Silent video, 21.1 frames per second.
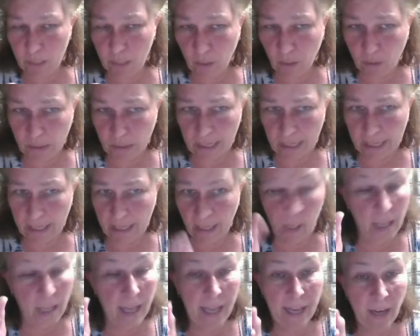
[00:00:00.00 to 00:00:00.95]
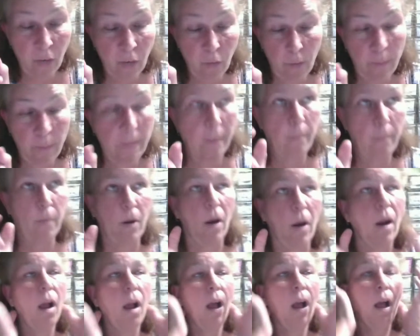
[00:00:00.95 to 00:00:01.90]
your title? I don't remember.
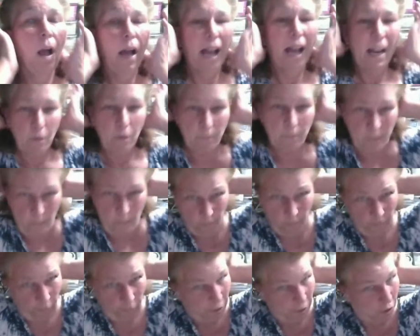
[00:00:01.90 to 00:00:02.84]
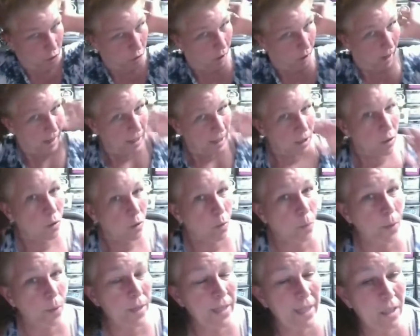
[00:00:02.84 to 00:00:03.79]
I don't remember if we tried it or
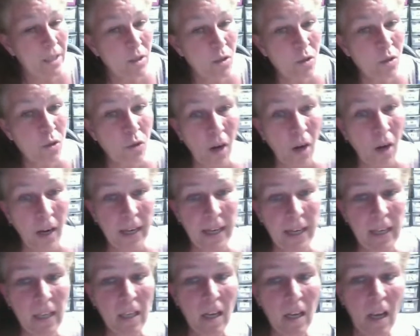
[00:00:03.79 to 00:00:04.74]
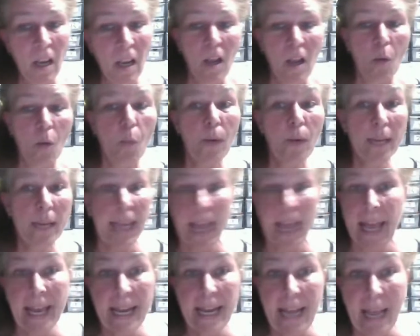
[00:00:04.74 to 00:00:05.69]
we didn't try it. We
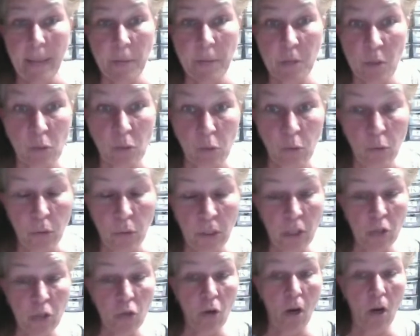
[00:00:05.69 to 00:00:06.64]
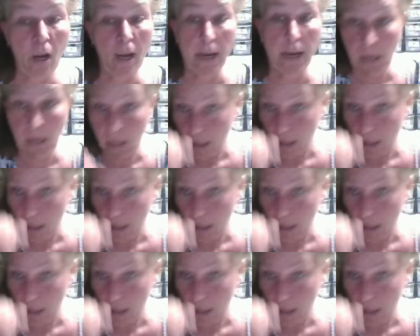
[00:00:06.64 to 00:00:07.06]
can absolutely try it.